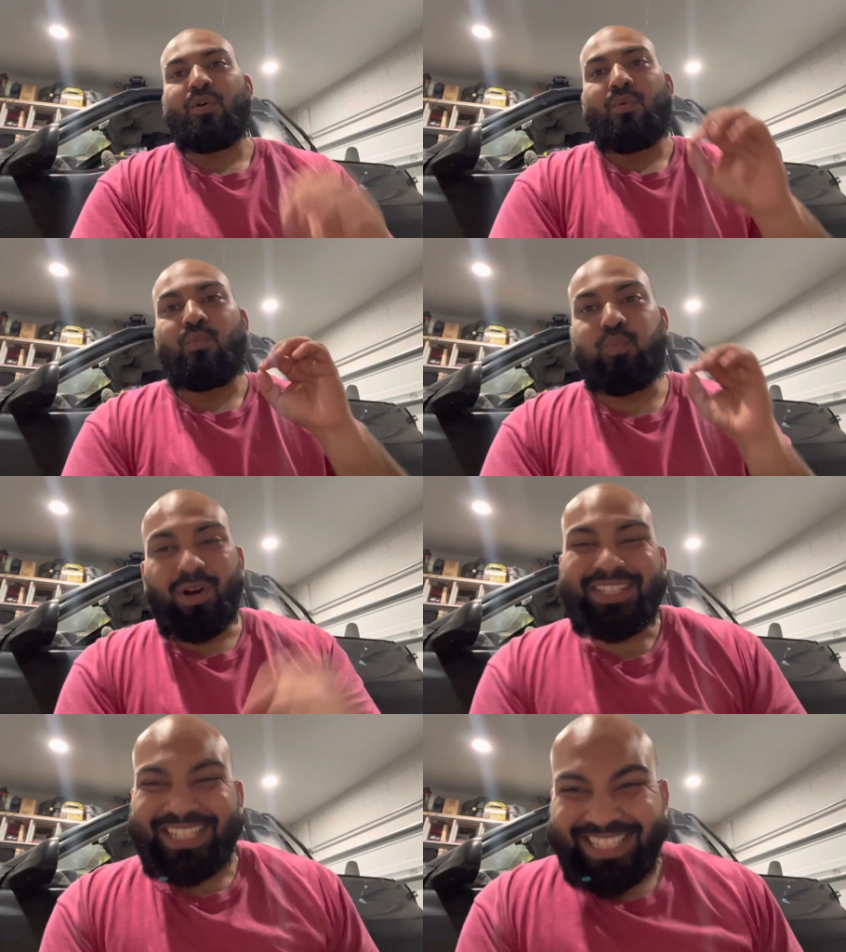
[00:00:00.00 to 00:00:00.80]

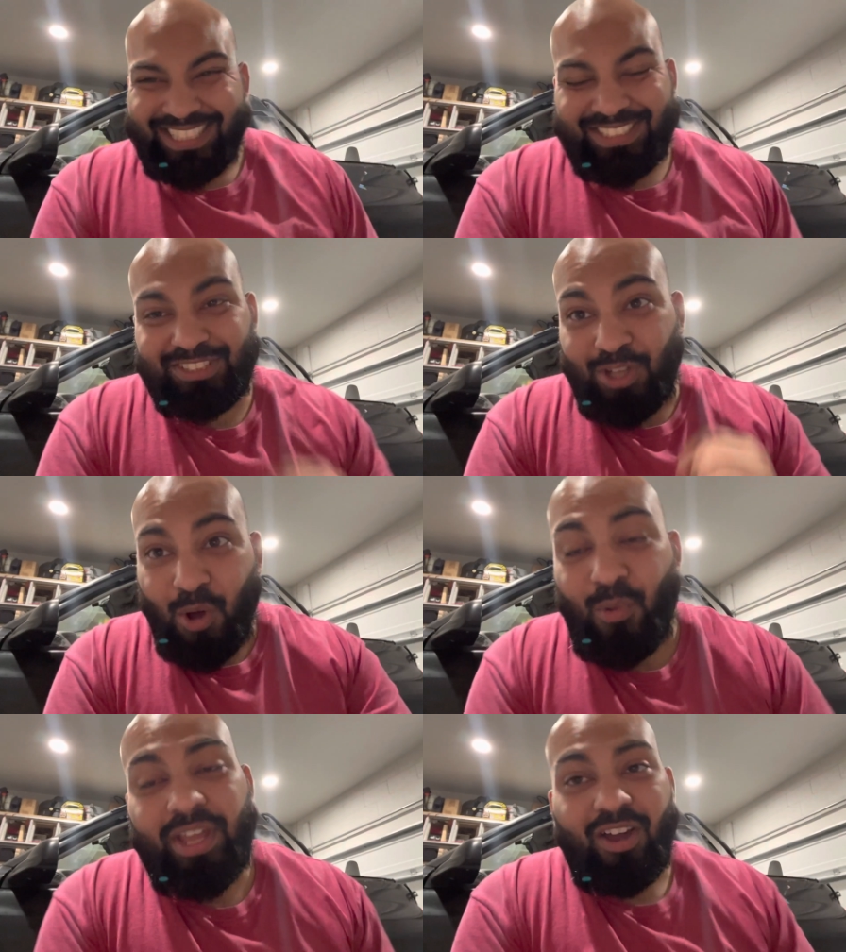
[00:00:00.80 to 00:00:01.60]
What is
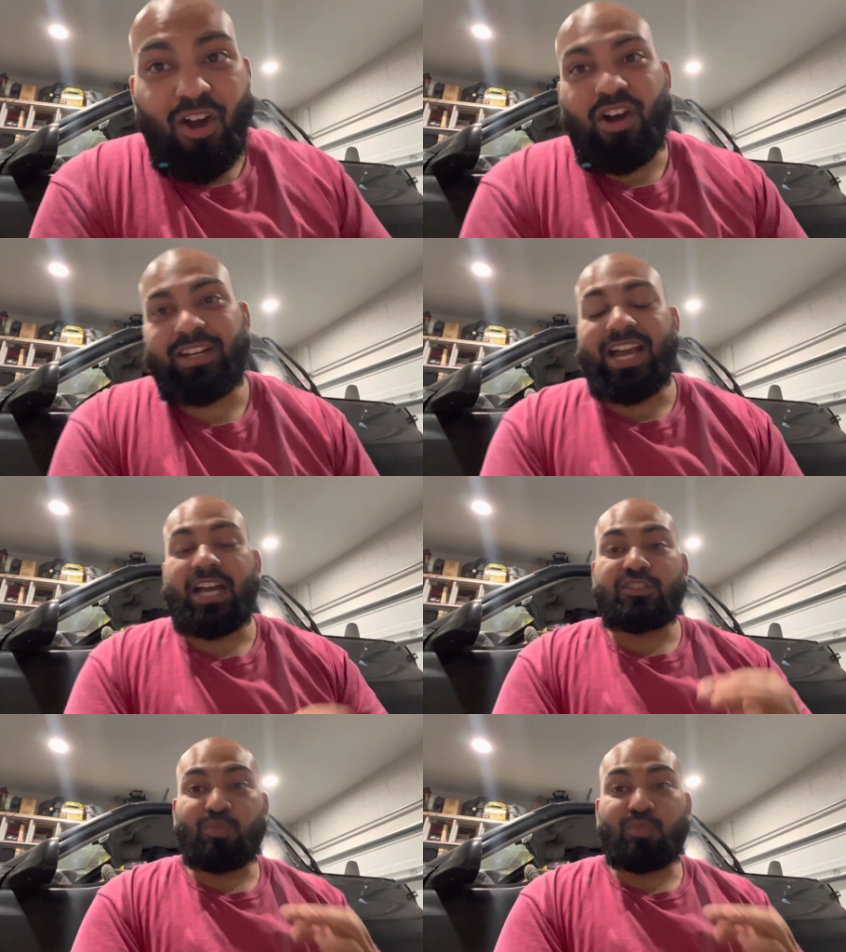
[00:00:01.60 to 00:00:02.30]
going on guys?